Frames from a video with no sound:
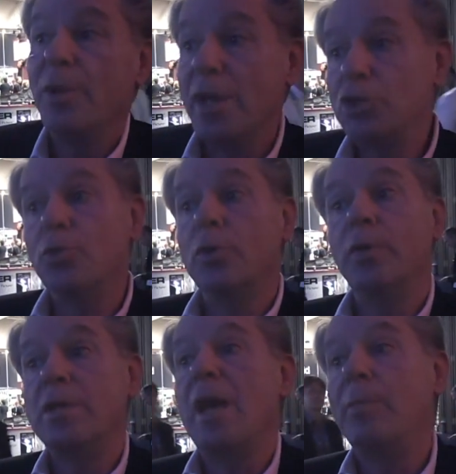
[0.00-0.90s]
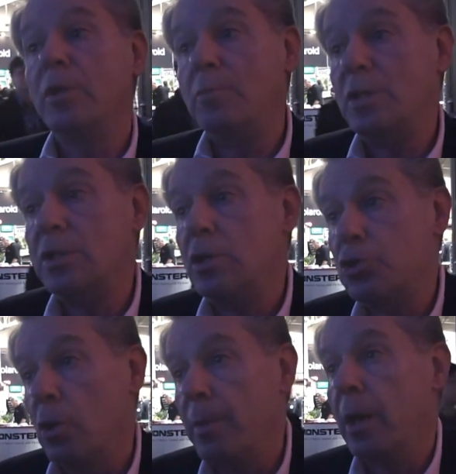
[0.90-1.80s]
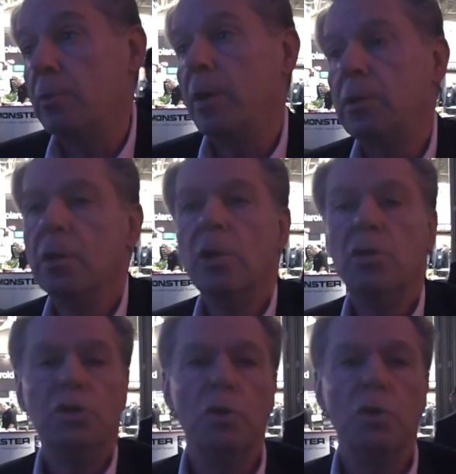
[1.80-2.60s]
Well, that's sort of what tablet PCs are about, right? Yeah.